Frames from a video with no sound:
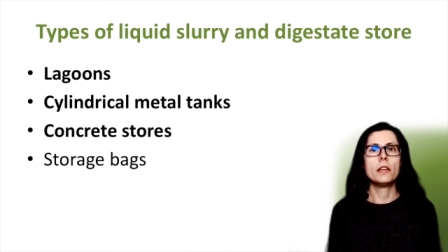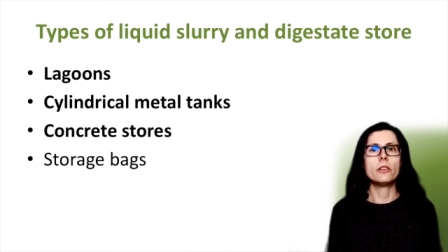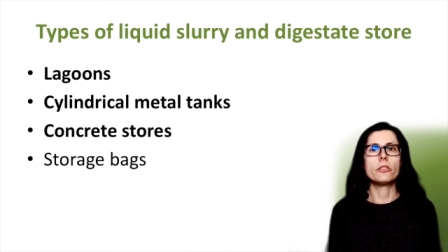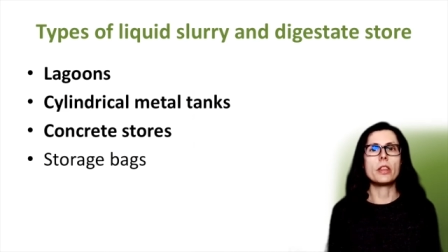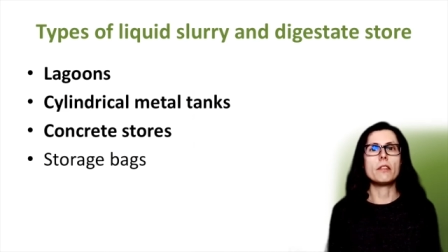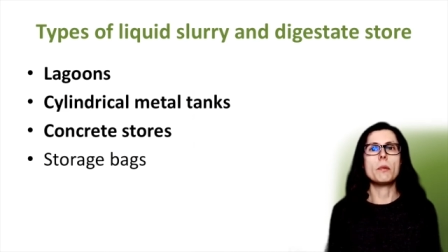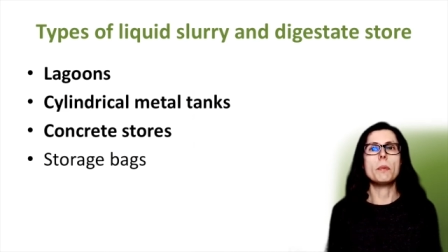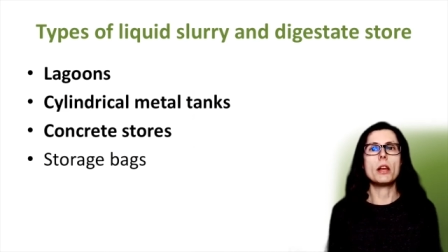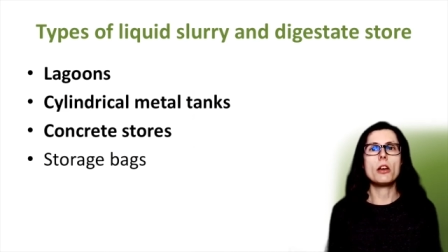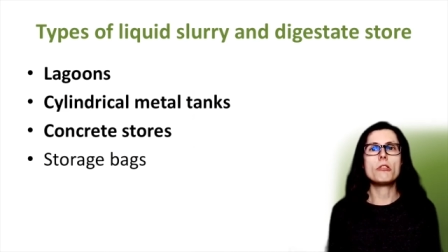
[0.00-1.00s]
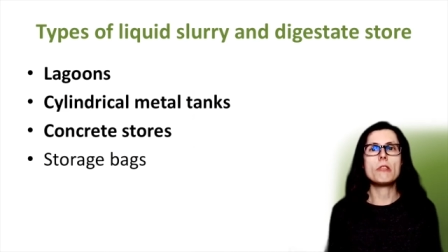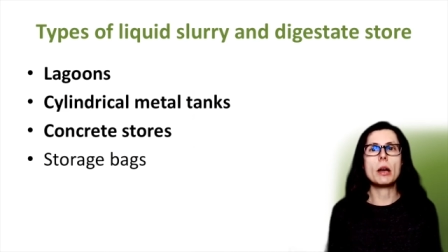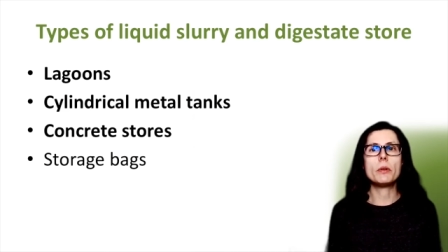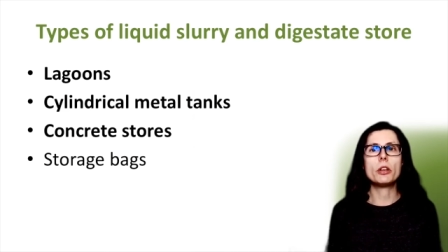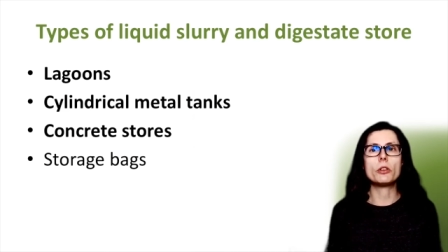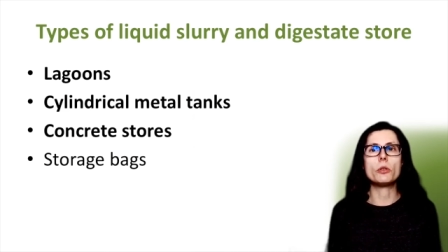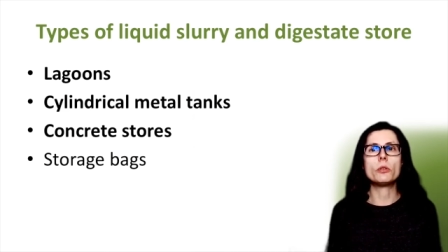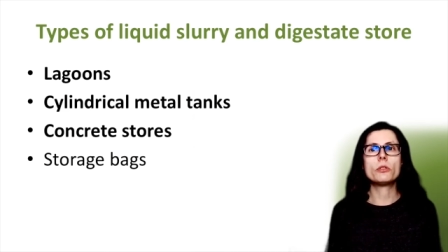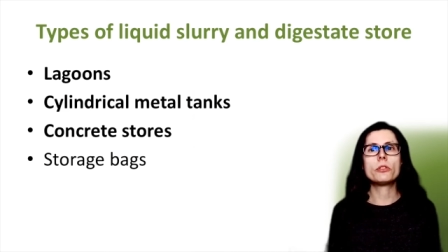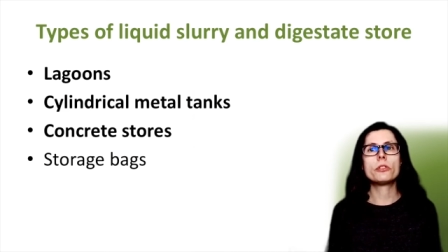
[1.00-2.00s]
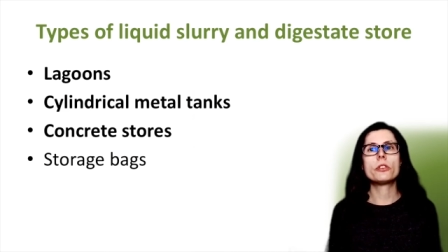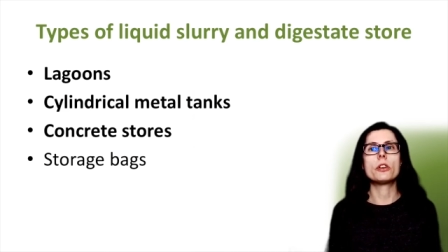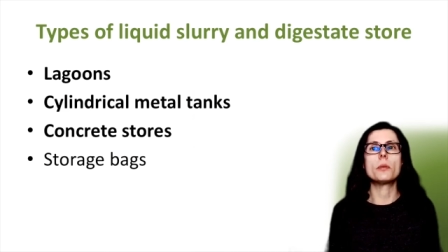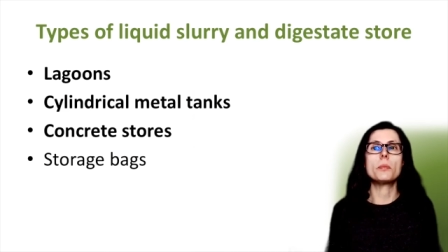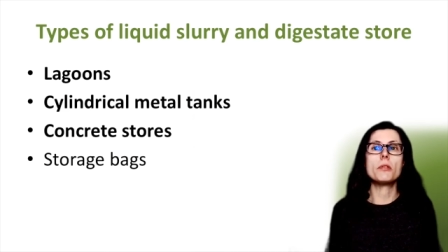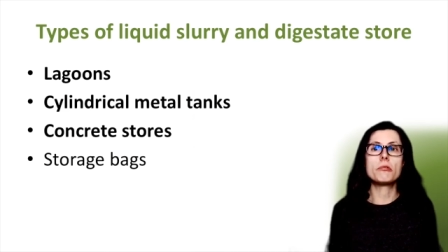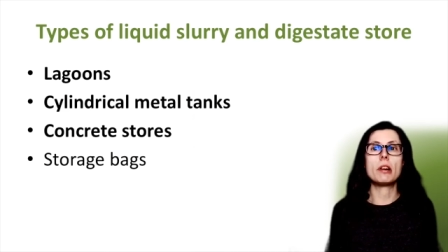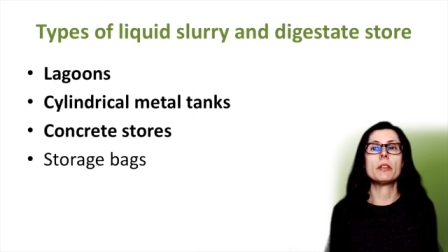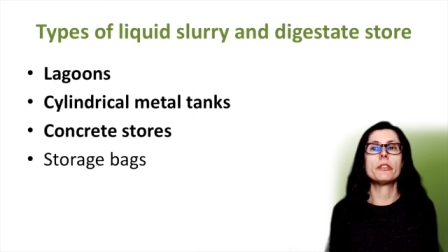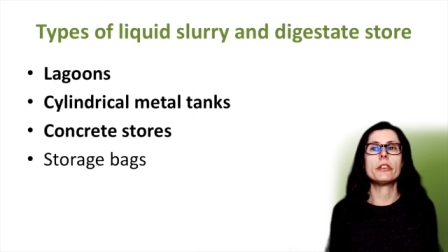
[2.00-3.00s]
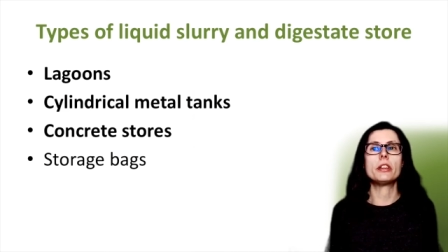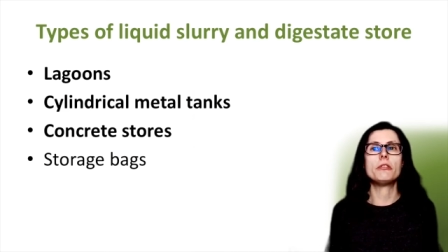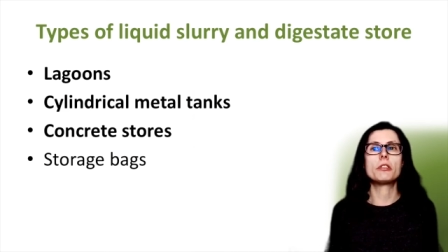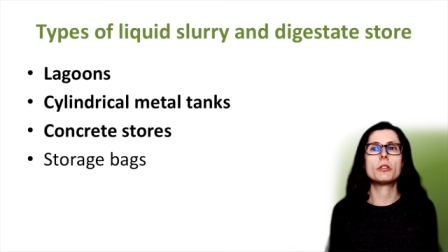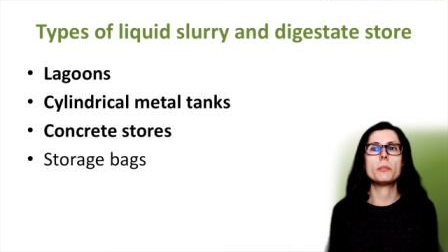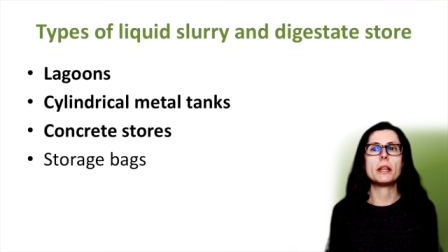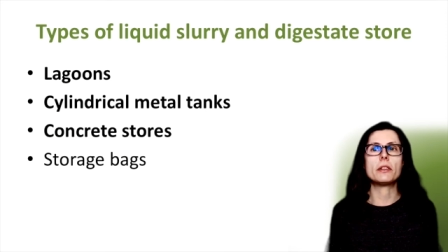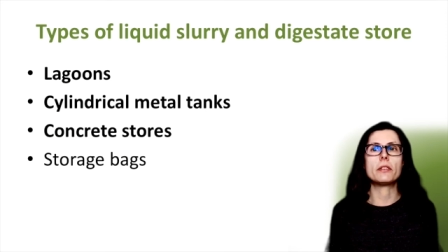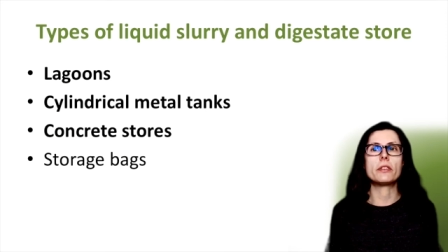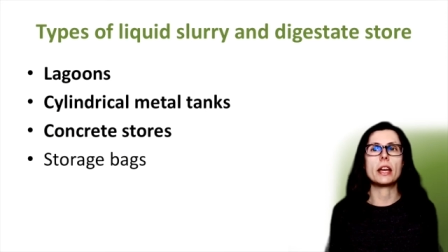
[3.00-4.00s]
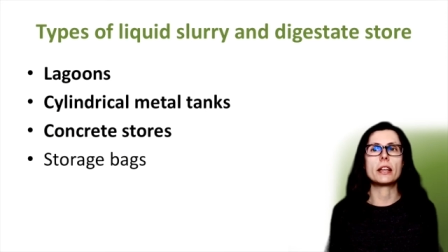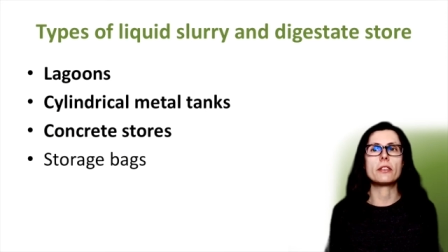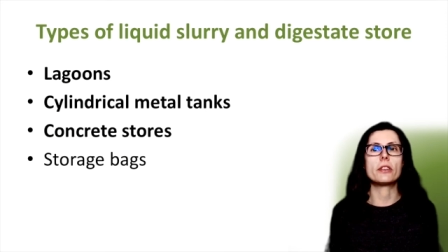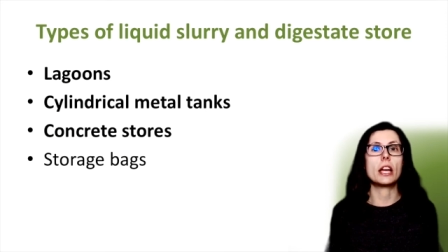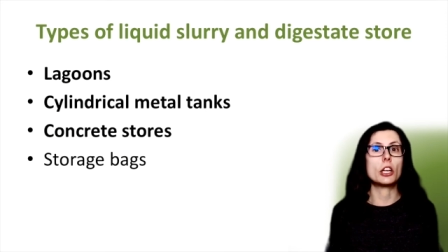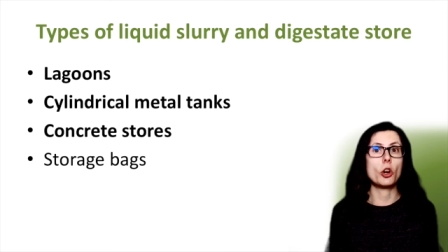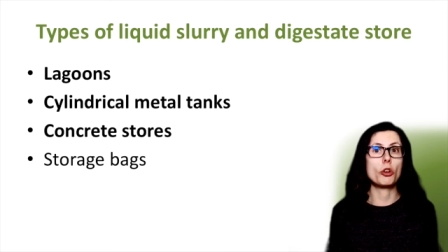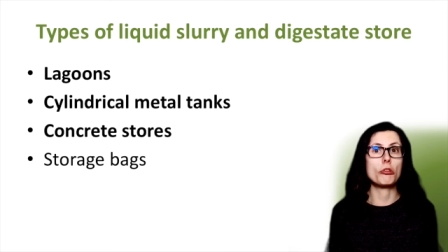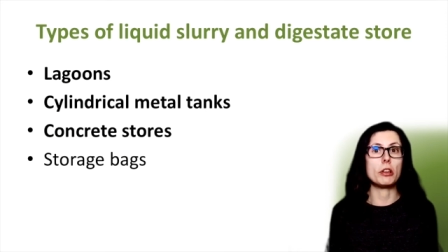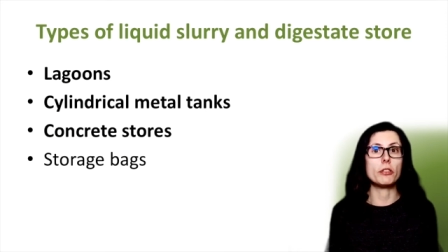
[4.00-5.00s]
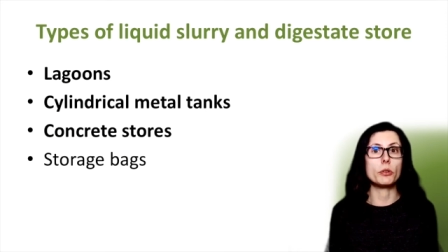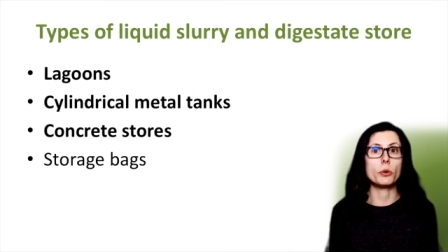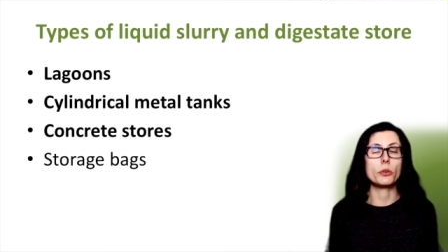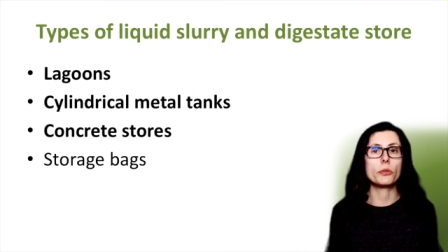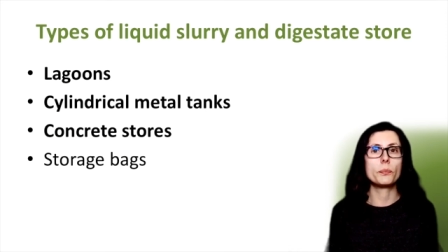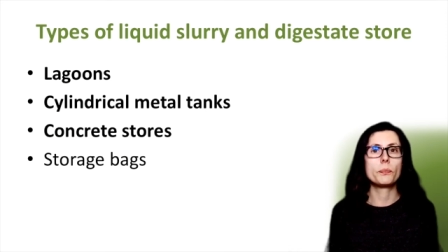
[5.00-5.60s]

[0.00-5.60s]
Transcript: So there are below ground lagoons, above ground cylindrical metal tanks and concrete stores.